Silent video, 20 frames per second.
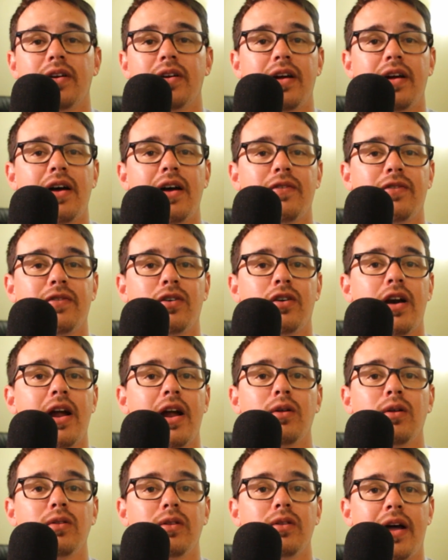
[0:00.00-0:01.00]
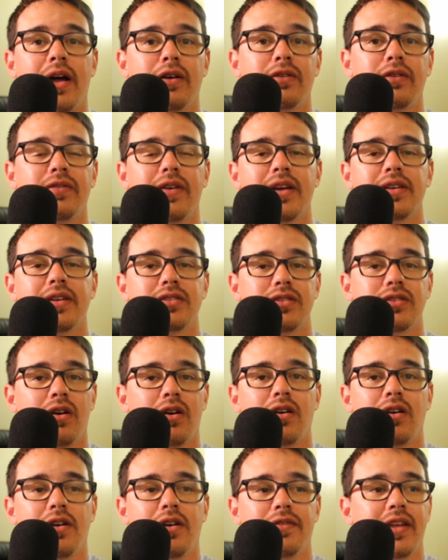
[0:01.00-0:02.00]
how, for how loud fans are
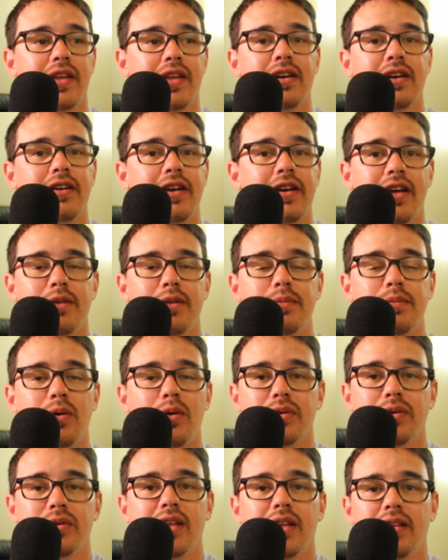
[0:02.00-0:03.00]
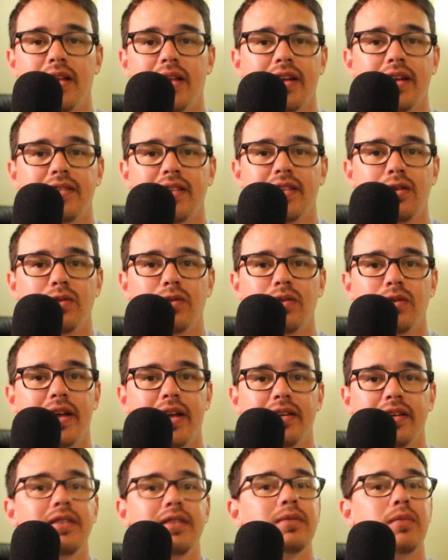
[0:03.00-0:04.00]
on the internet about what they like and they don't
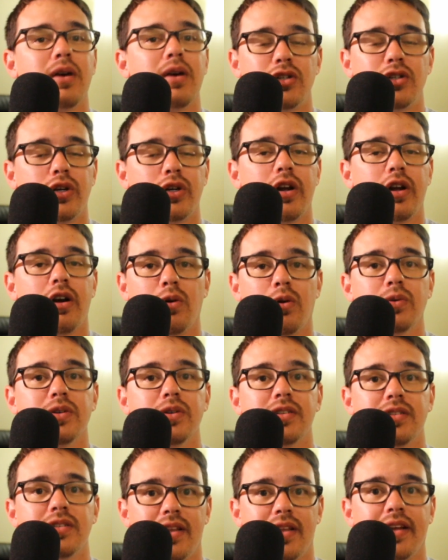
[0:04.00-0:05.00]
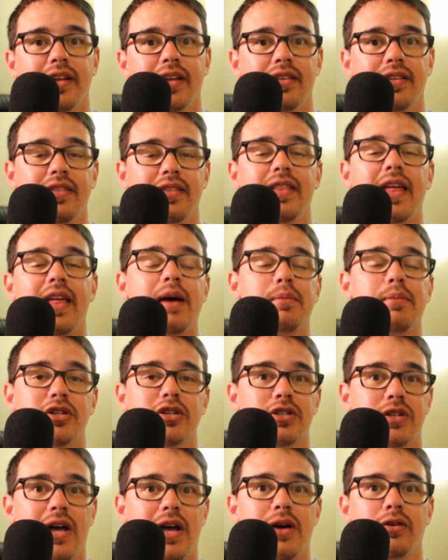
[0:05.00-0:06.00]
like, Montreal was like that much
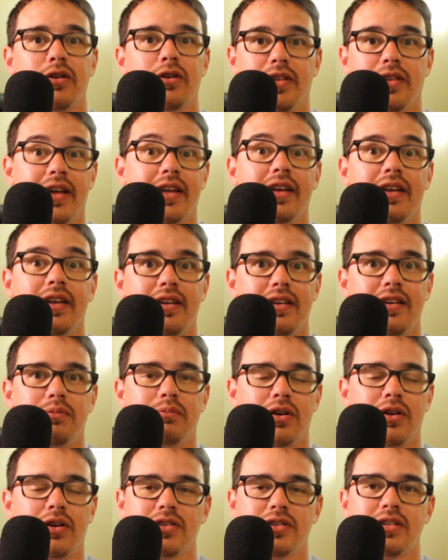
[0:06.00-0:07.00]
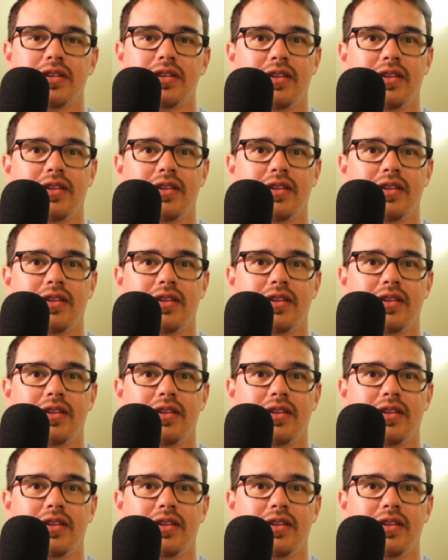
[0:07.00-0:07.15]
louder, like in person.